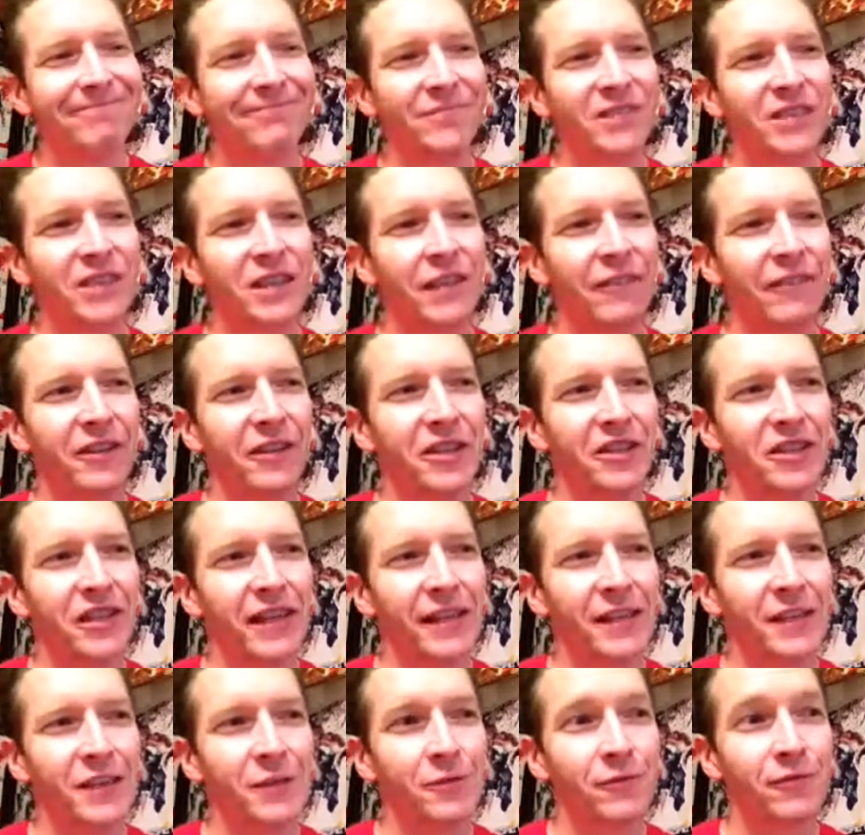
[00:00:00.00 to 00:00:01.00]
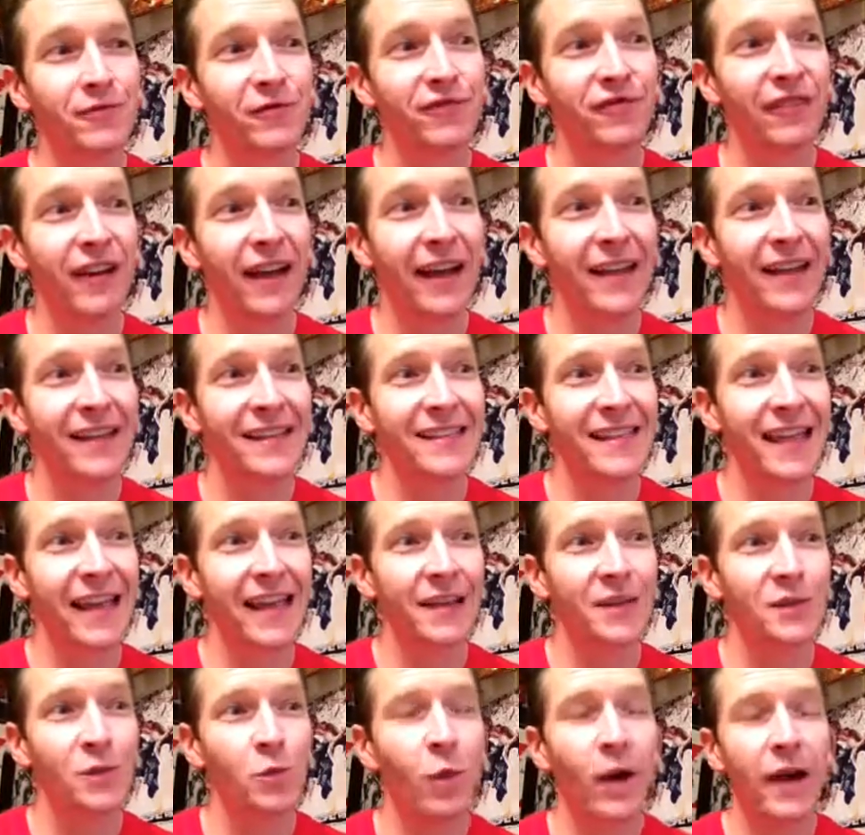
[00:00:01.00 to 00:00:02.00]
Chevy Chase finds that
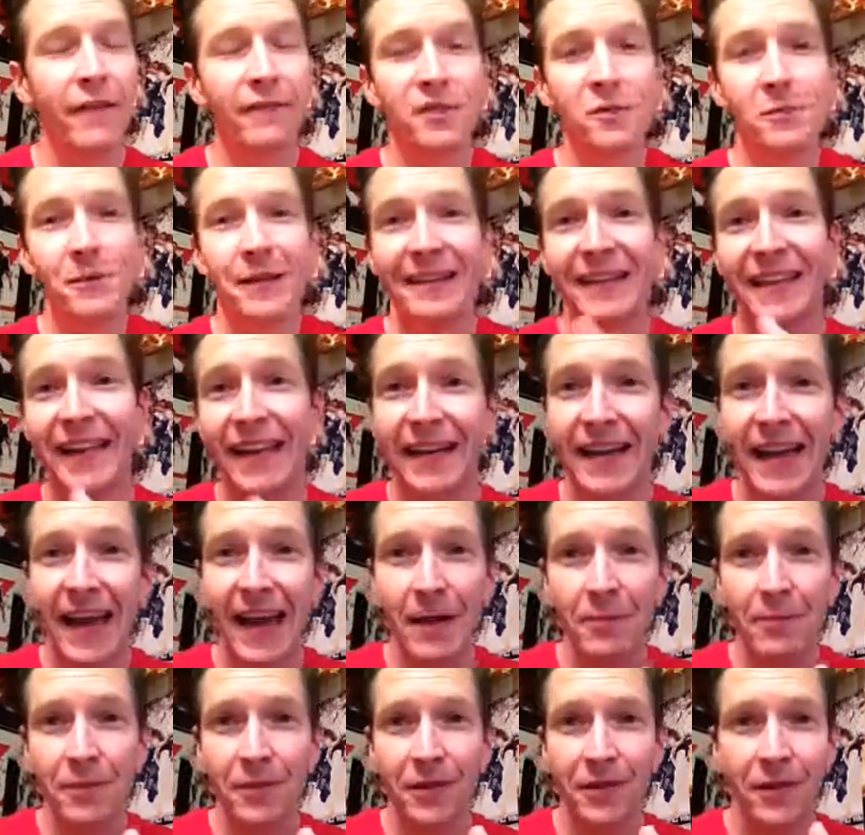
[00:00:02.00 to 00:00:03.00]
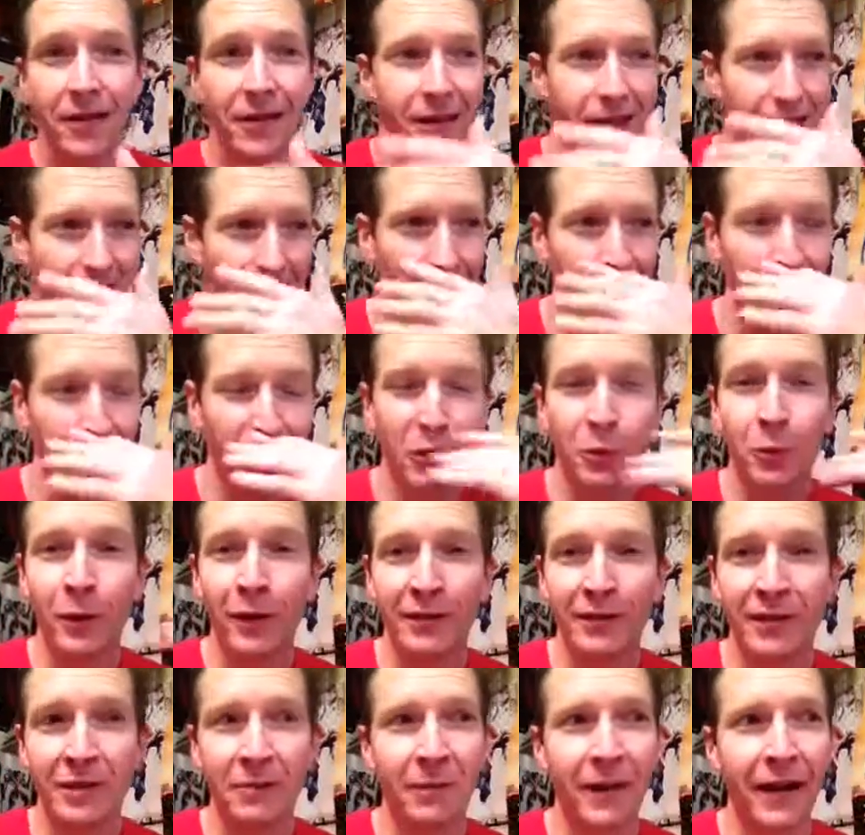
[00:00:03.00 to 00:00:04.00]
his wife has been kidnapped really
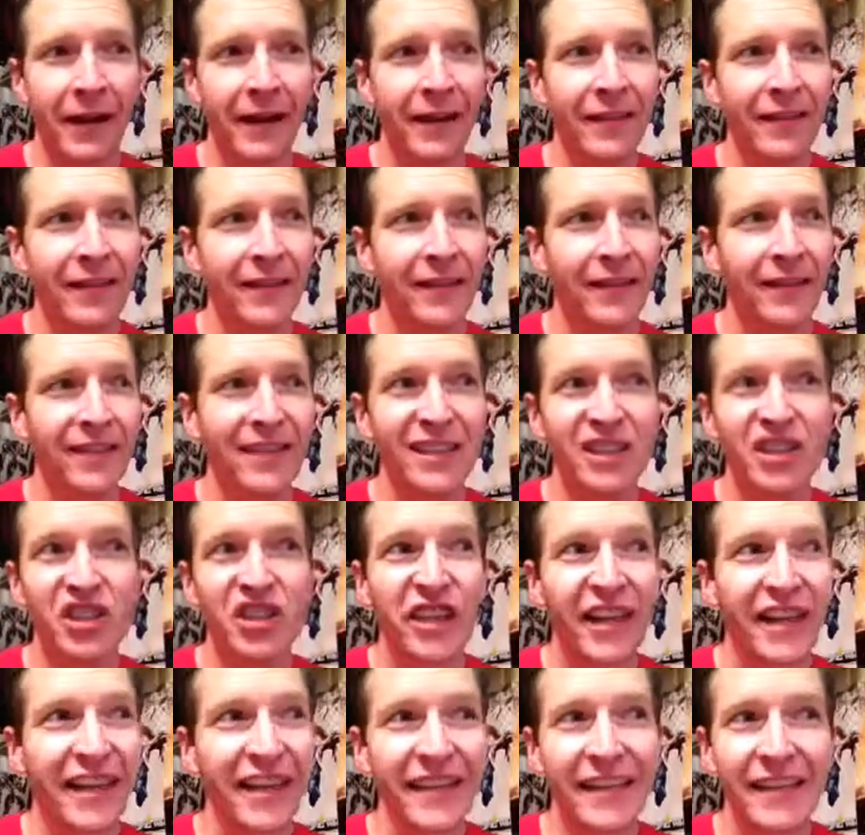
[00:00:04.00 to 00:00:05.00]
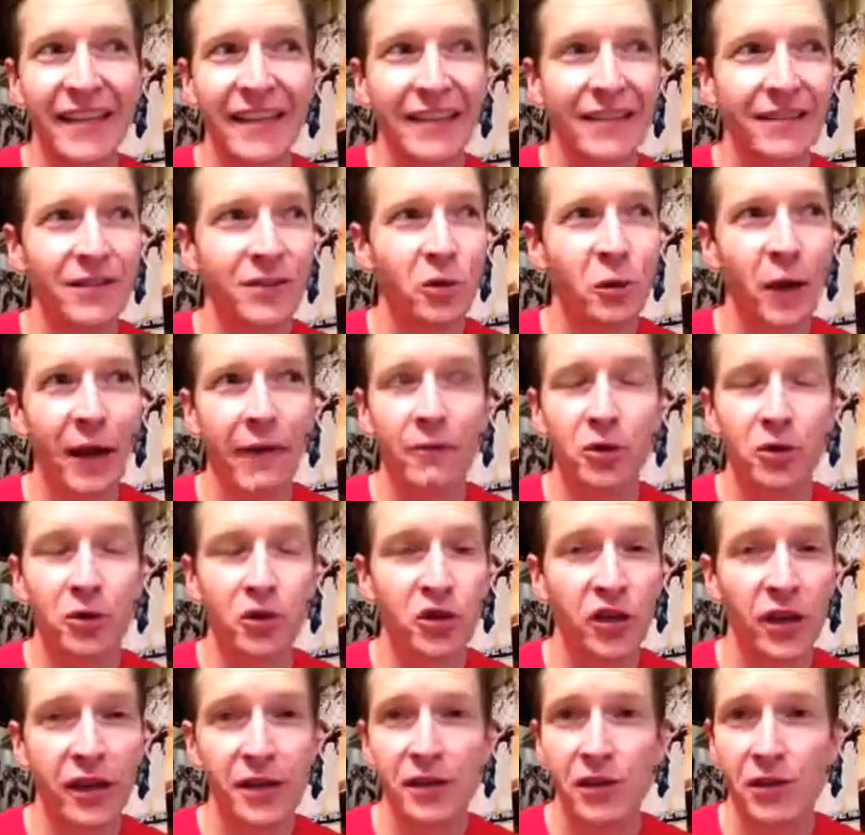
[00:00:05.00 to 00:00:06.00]
quickly by the shady Travelers
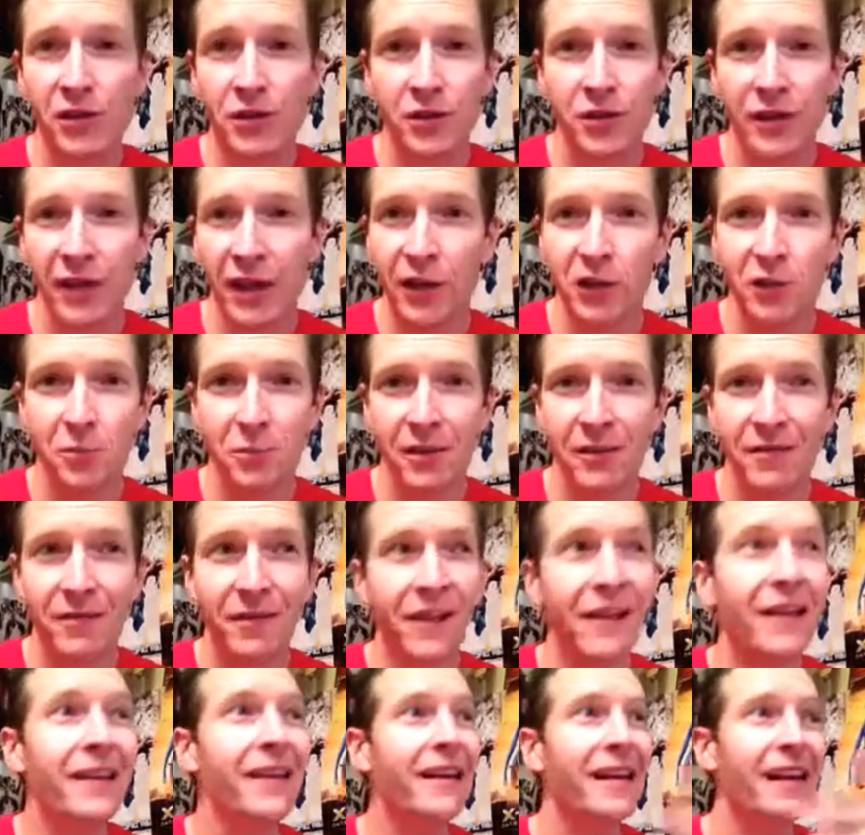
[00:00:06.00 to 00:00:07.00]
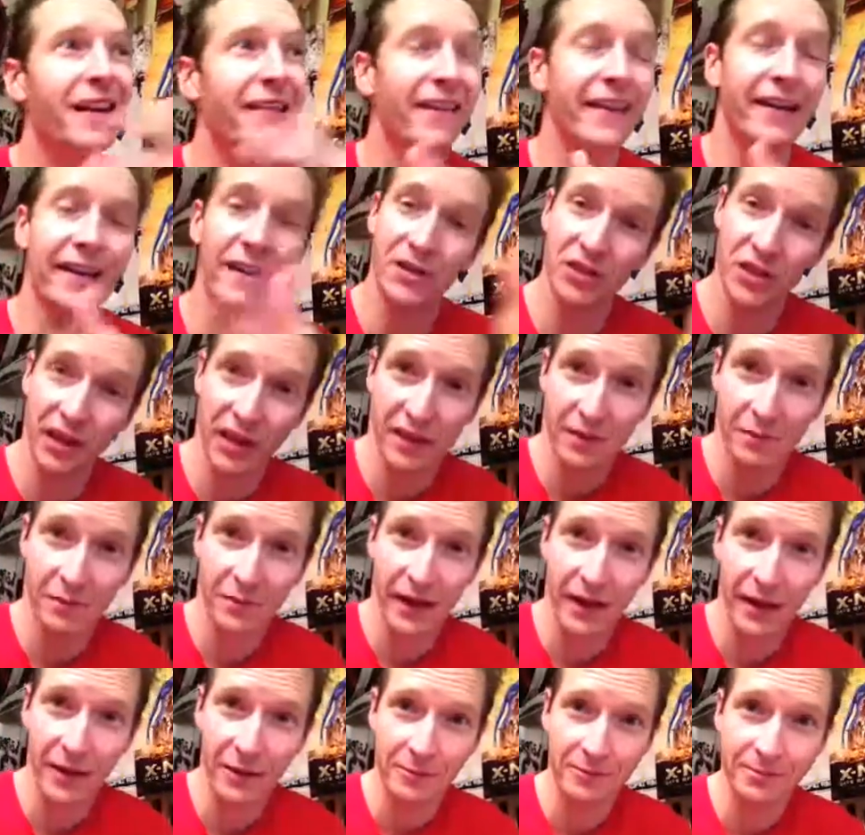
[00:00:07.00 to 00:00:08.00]
Treks salesman, and they got to chase him
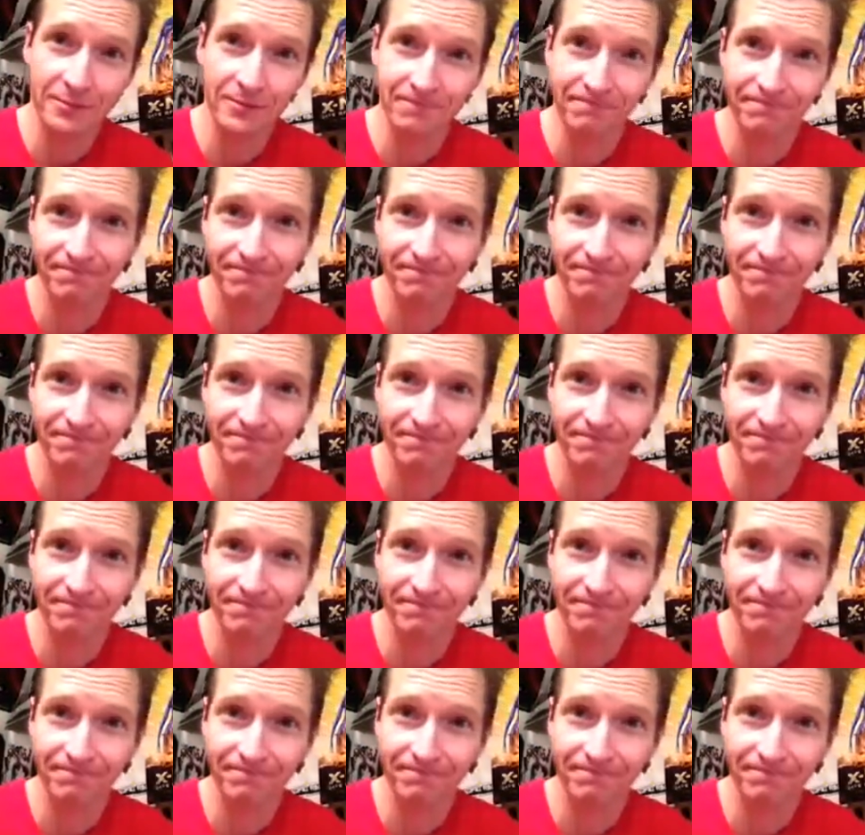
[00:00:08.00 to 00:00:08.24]
down.